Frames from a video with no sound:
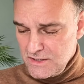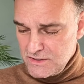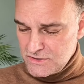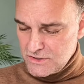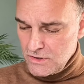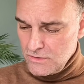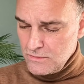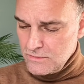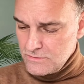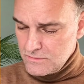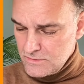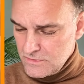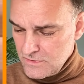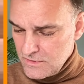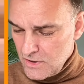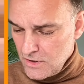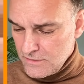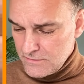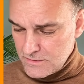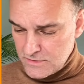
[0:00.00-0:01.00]
So,
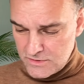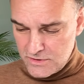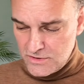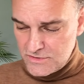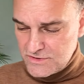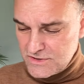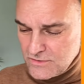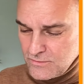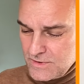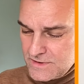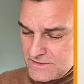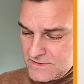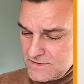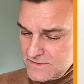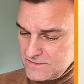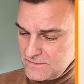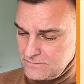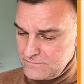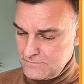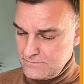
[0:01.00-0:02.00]

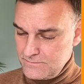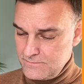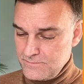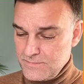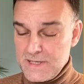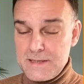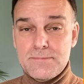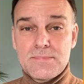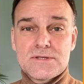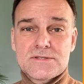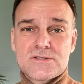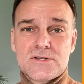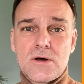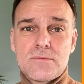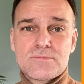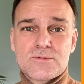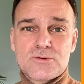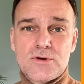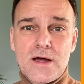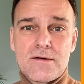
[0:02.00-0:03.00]
consequences. People
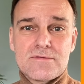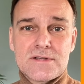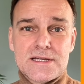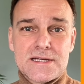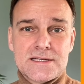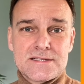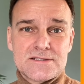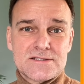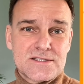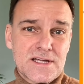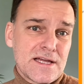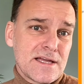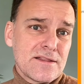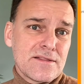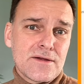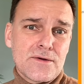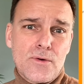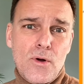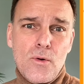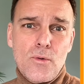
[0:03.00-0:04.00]
stop traveling and stay
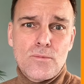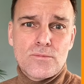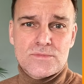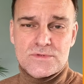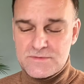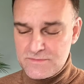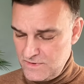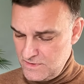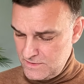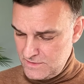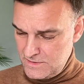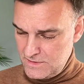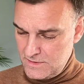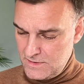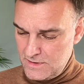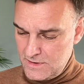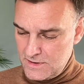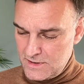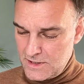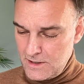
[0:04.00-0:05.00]
in their homes.
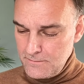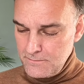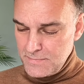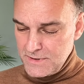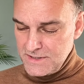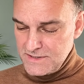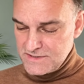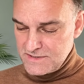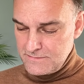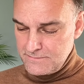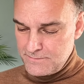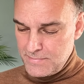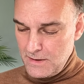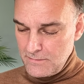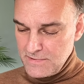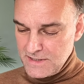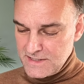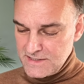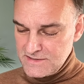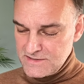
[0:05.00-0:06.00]
Companies and
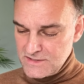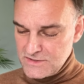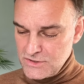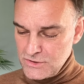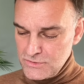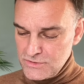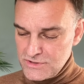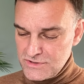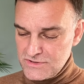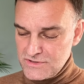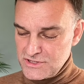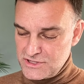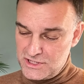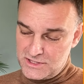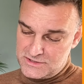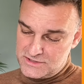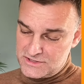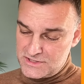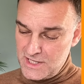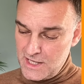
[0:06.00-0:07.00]
public institutions
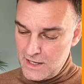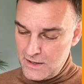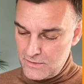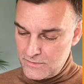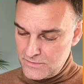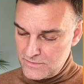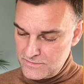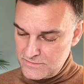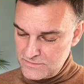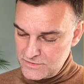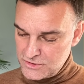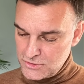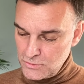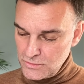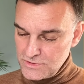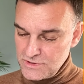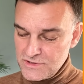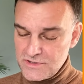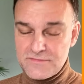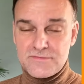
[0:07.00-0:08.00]
shut down.
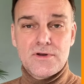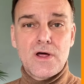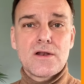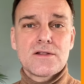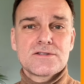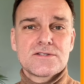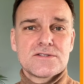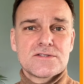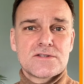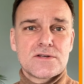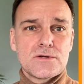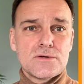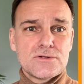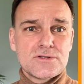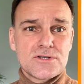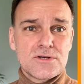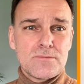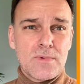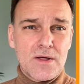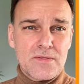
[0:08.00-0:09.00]
Shortage of knowledge and
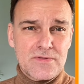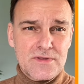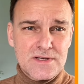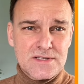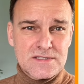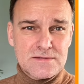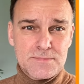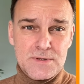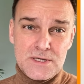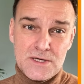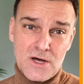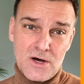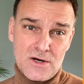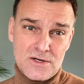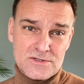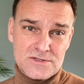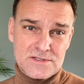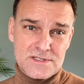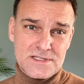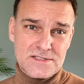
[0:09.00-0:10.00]
solution about this
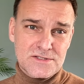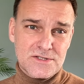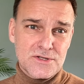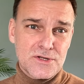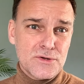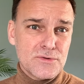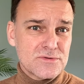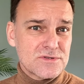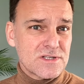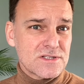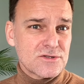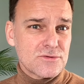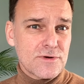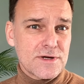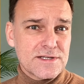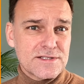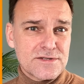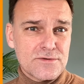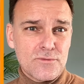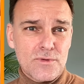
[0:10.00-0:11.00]
because it's a new
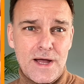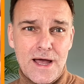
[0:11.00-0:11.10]
situation.